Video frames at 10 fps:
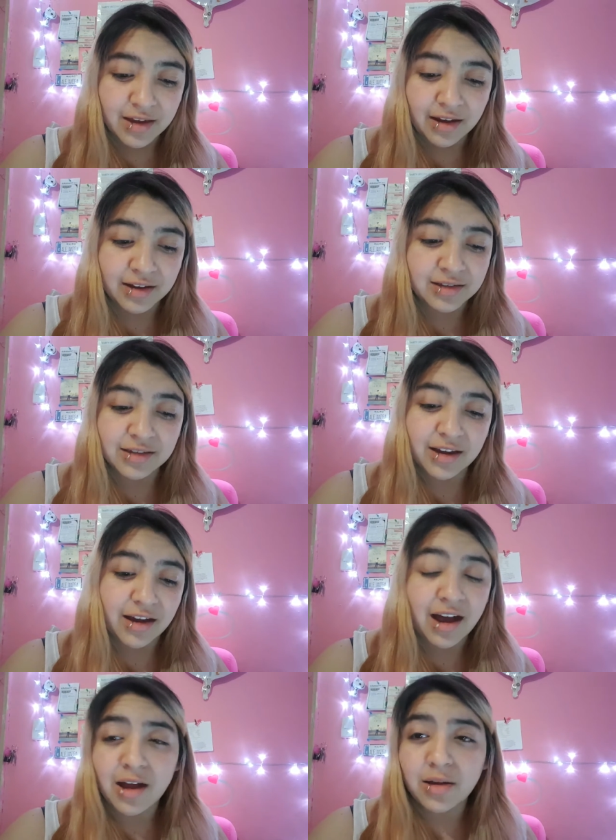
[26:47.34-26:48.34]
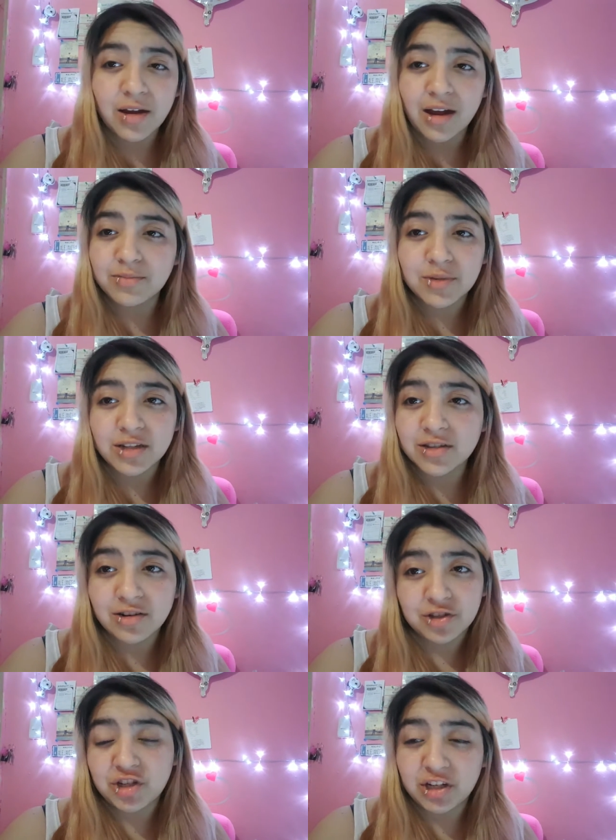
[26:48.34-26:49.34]
And I, I'm not
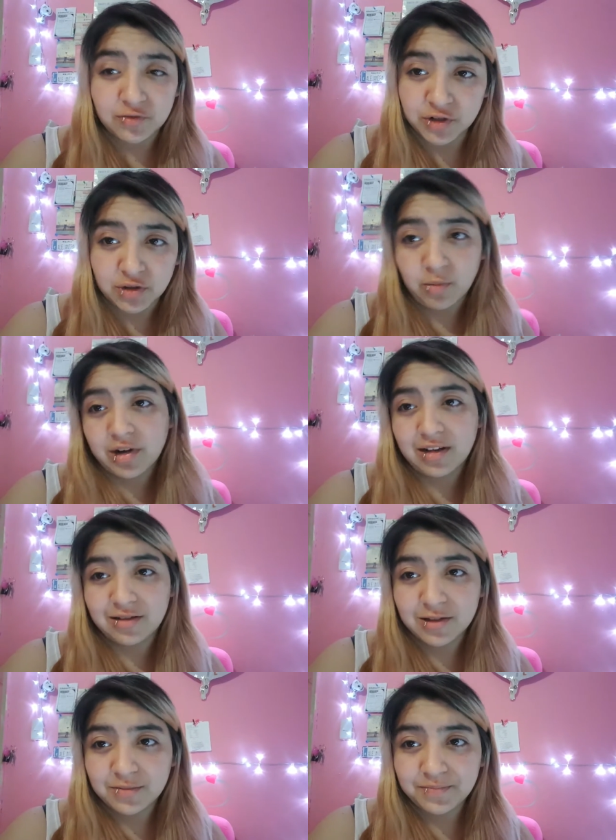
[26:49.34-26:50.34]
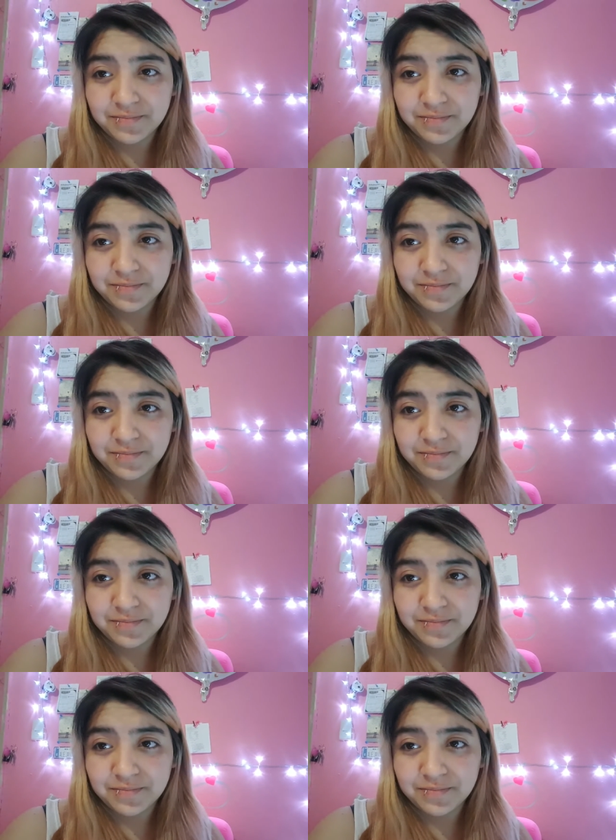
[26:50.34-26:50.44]
gonna change for someone else.